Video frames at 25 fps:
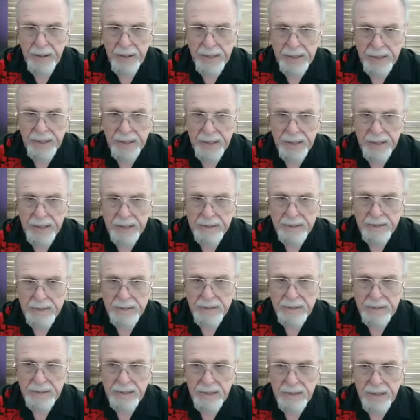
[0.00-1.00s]
Now,
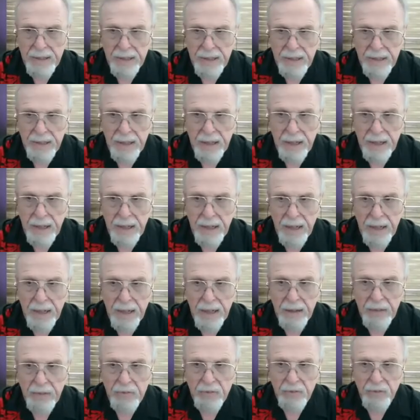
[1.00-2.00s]

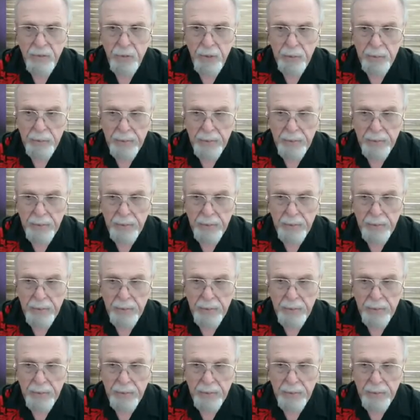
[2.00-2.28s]
for